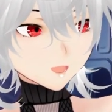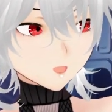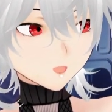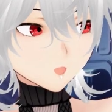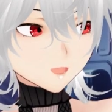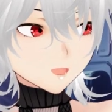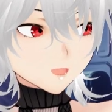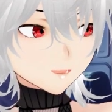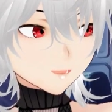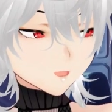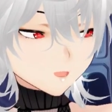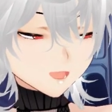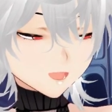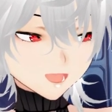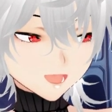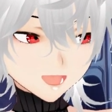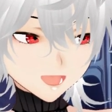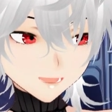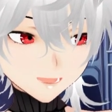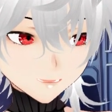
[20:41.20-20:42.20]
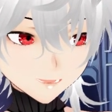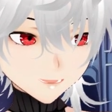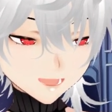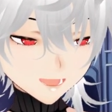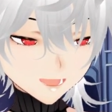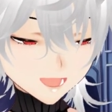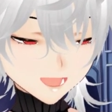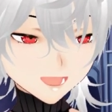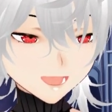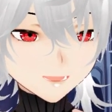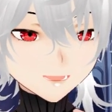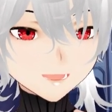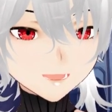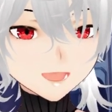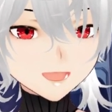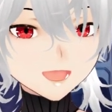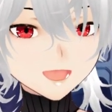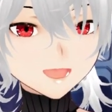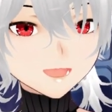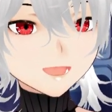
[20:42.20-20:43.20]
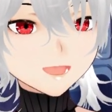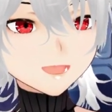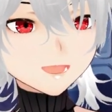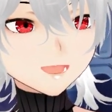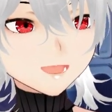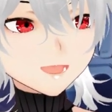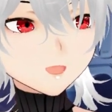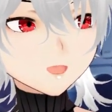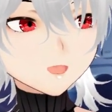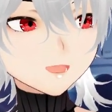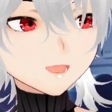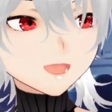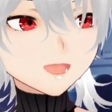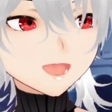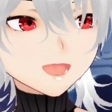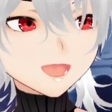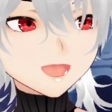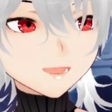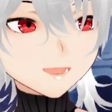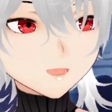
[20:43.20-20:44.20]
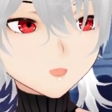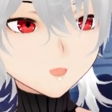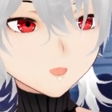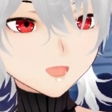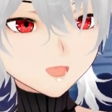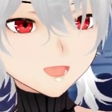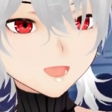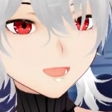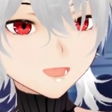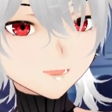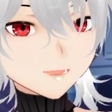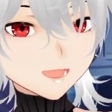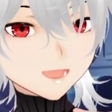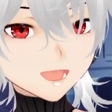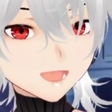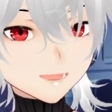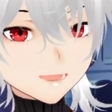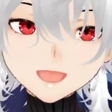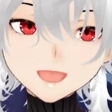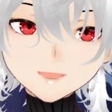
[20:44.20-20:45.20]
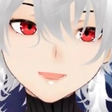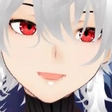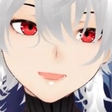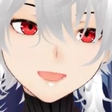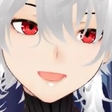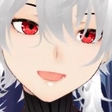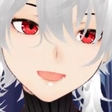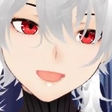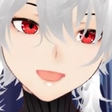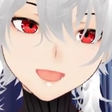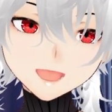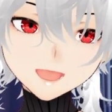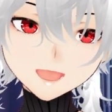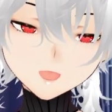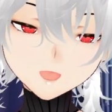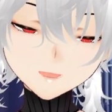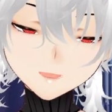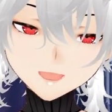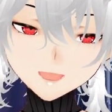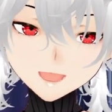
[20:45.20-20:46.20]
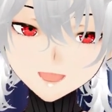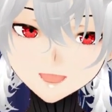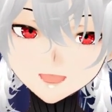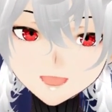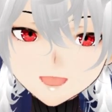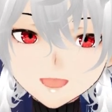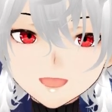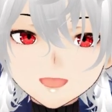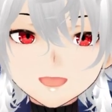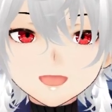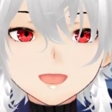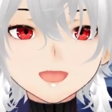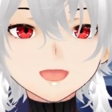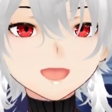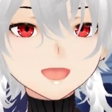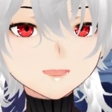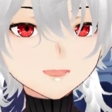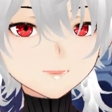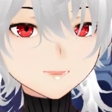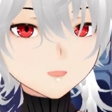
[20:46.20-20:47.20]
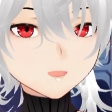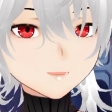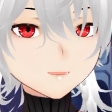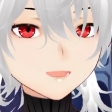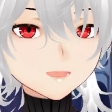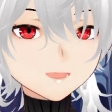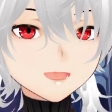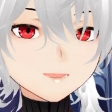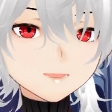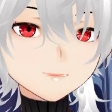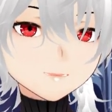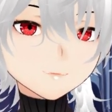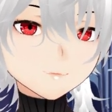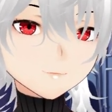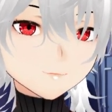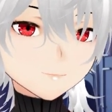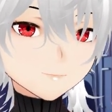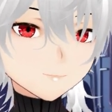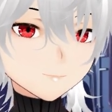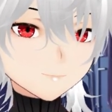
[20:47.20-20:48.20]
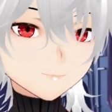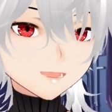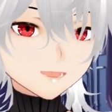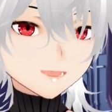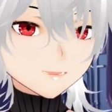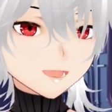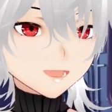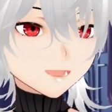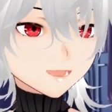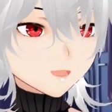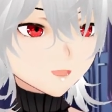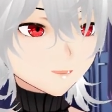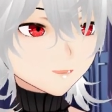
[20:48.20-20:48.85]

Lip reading: the week I uploaded this, because I was making this video. I do TikTok as well. Subscribe to my YouTube